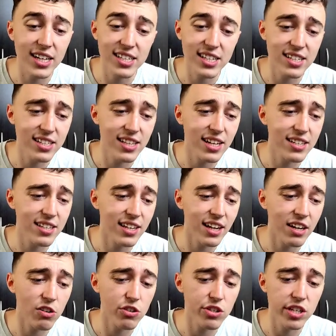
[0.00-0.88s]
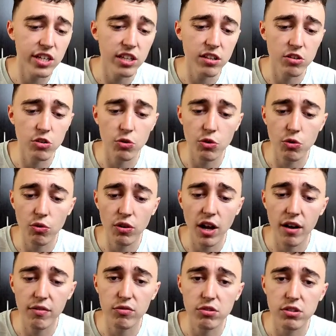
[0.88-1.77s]
access that, they cannot see it, so you
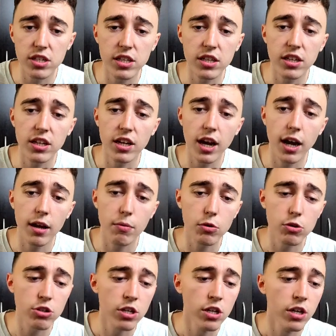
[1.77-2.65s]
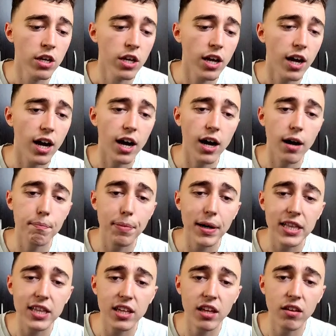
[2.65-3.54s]
will have to see it in HiveOS.
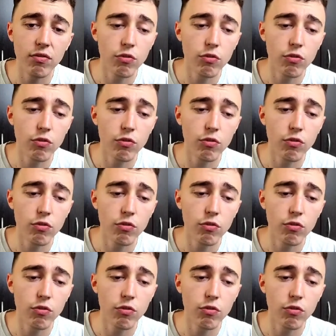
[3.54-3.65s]
But